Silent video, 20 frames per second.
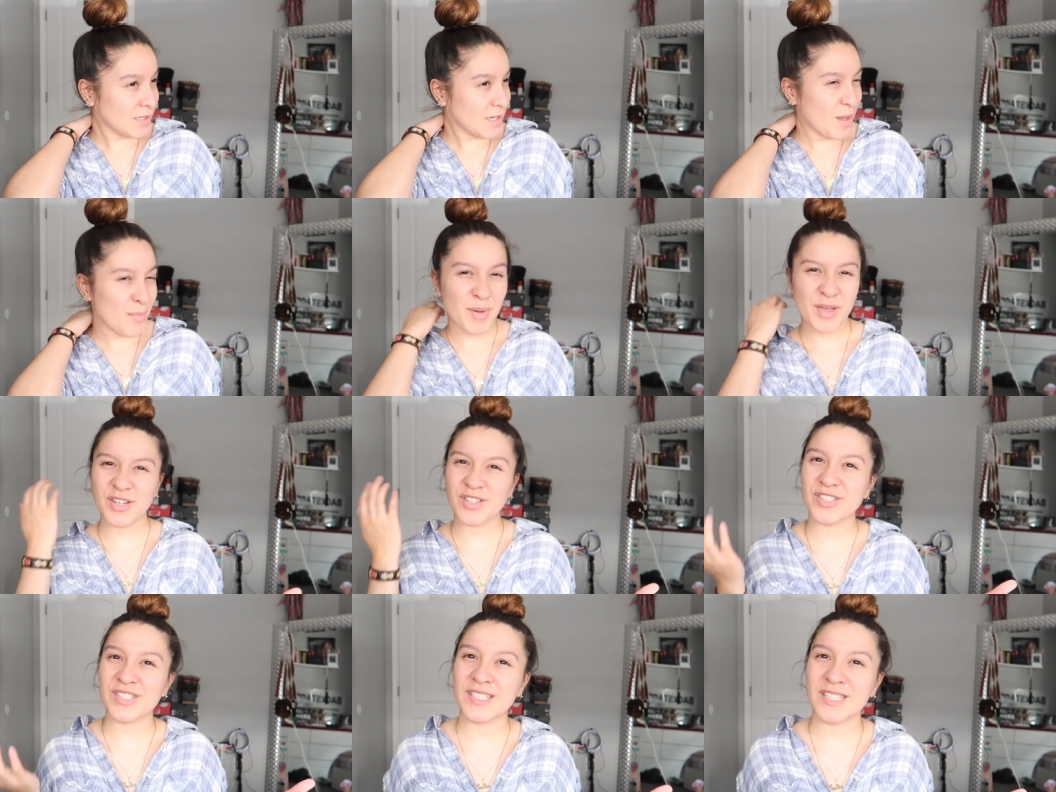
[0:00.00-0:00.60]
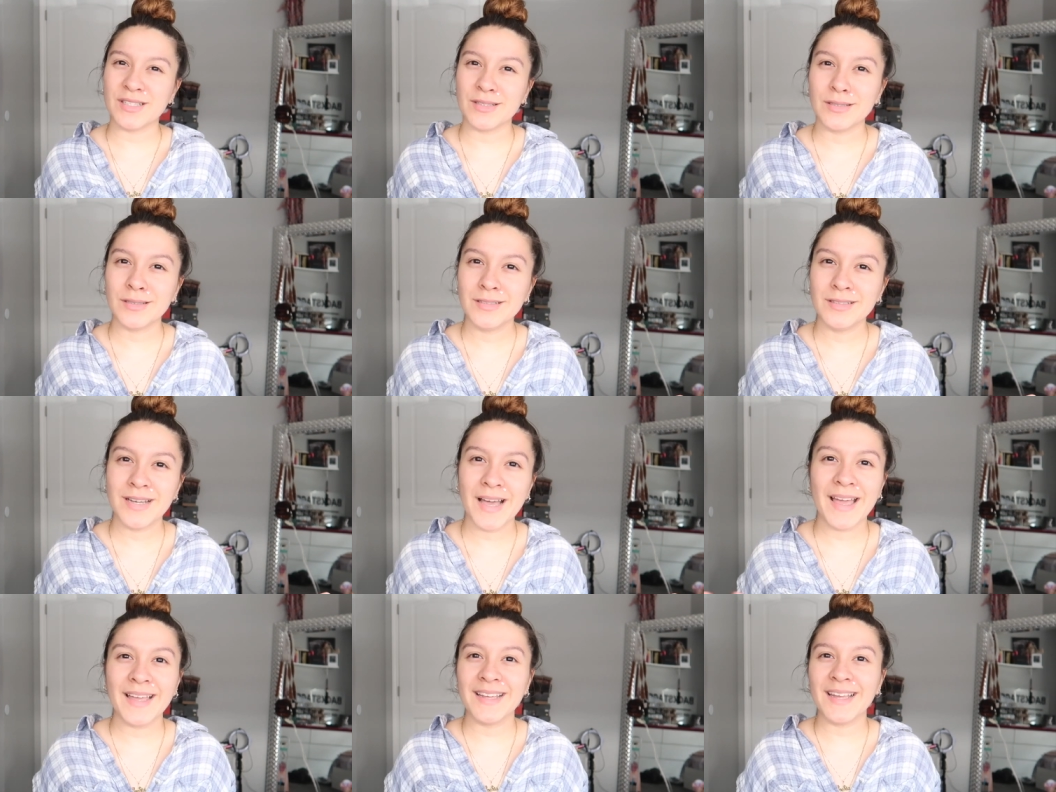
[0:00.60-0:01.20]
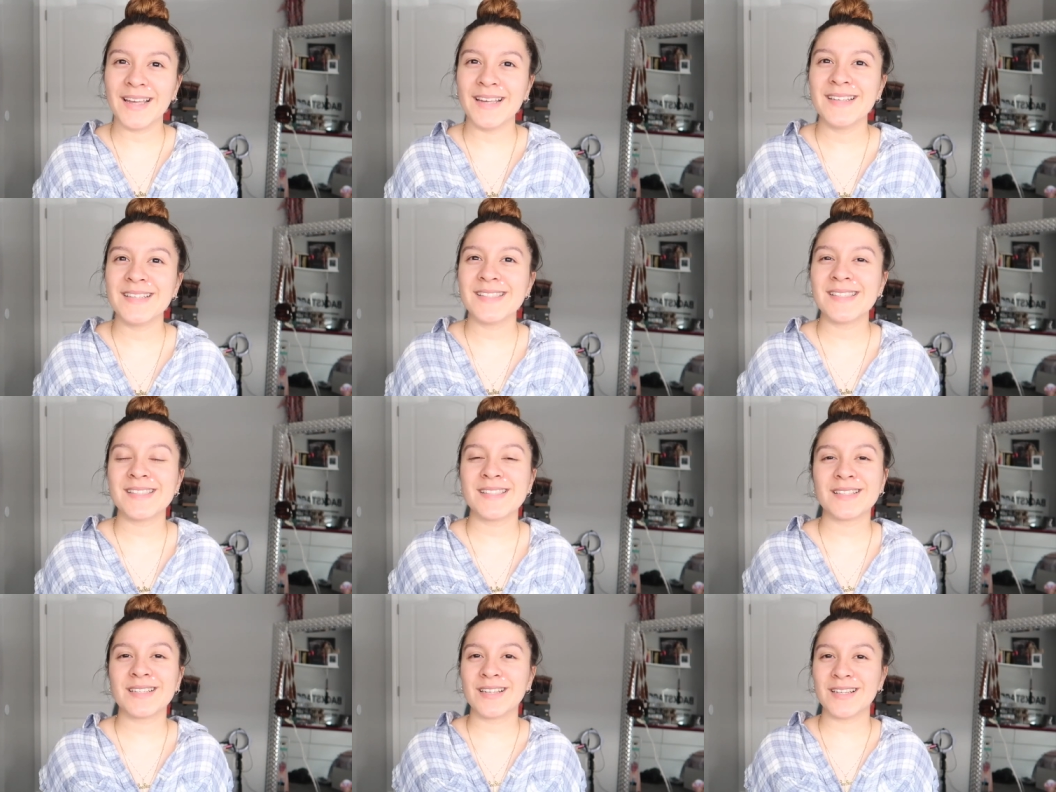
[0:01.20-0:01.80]
a better deal, I
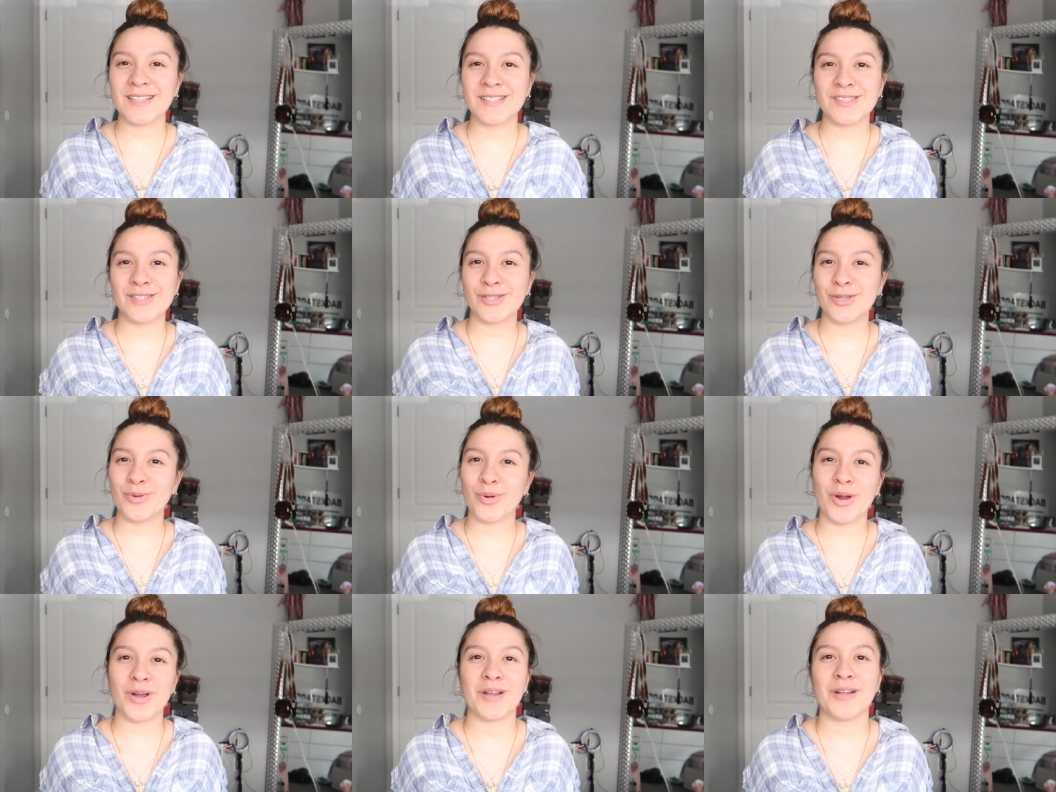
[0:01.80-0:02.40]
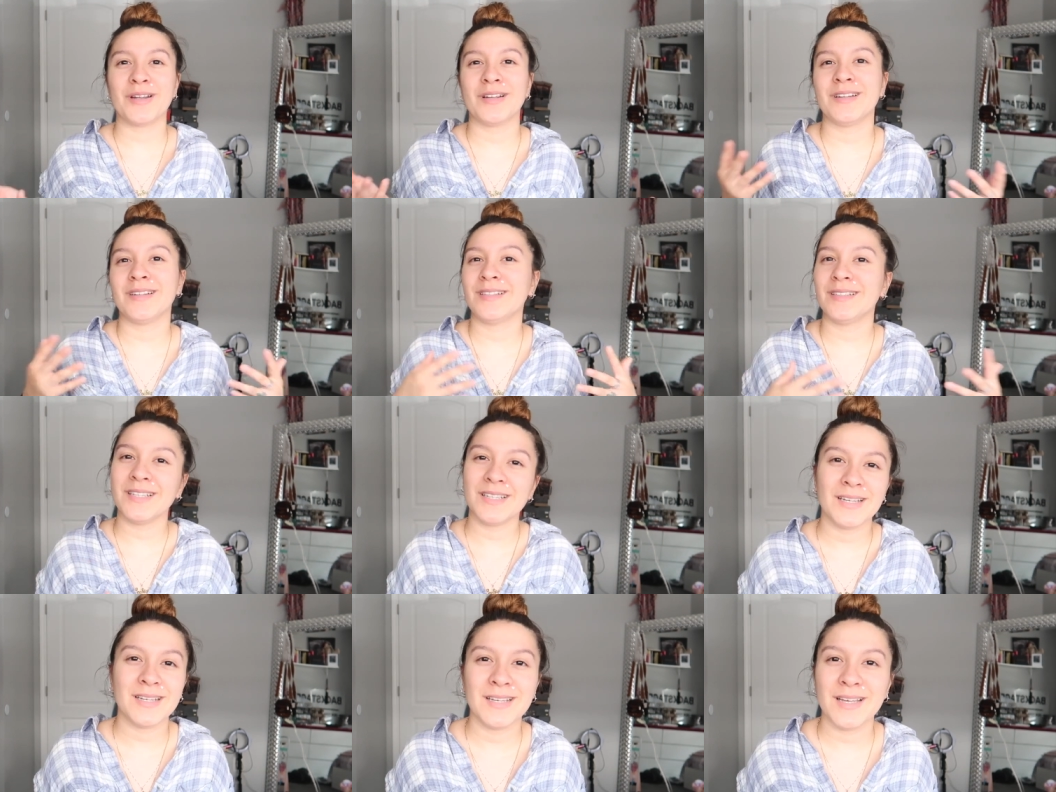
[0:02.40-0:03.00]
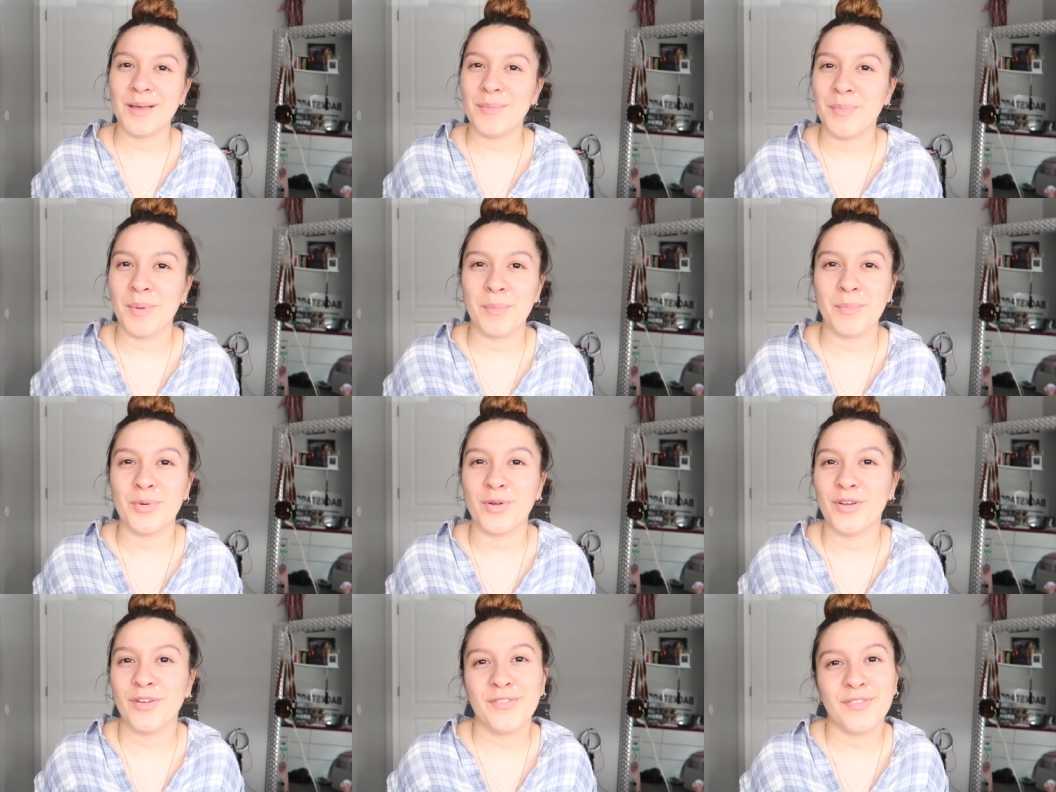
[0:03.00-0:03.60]
guess, because you are a
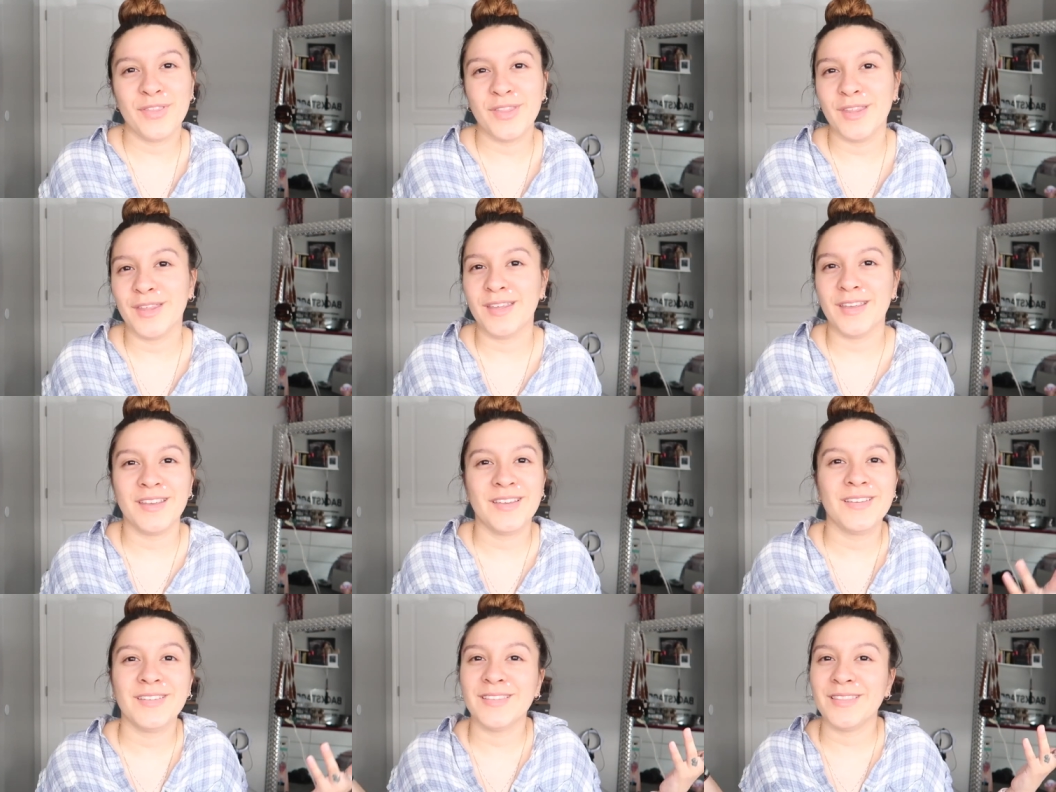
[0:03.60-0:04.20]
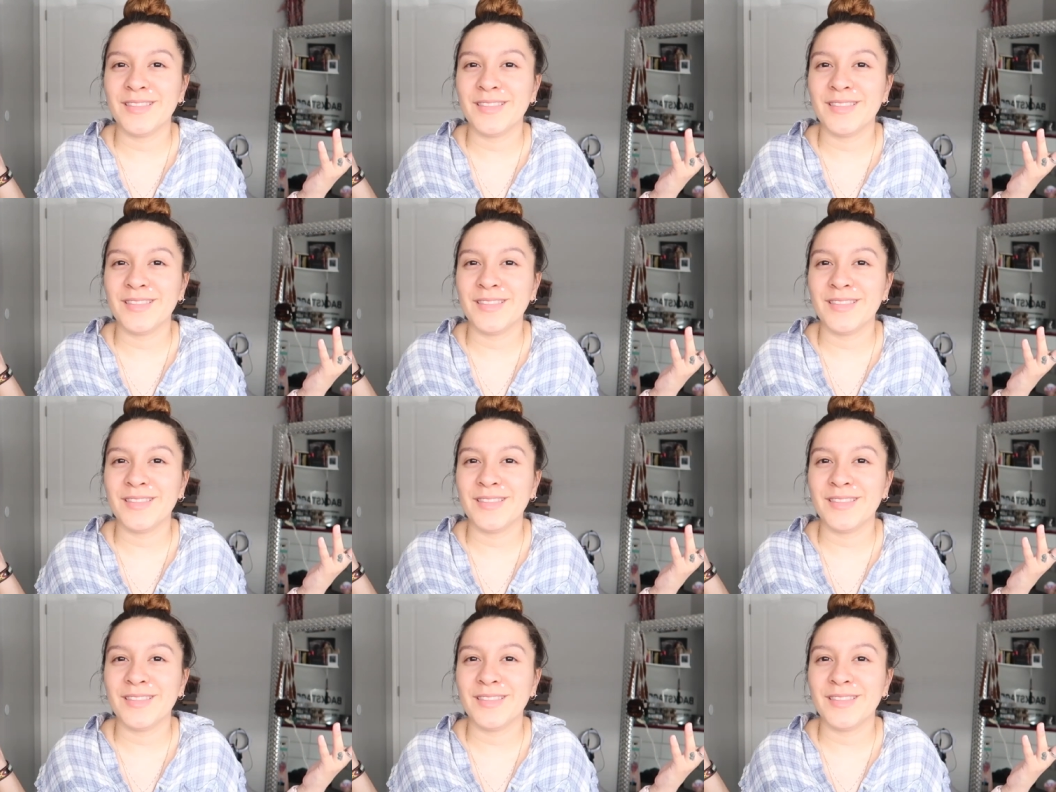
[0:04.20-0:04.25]
member of the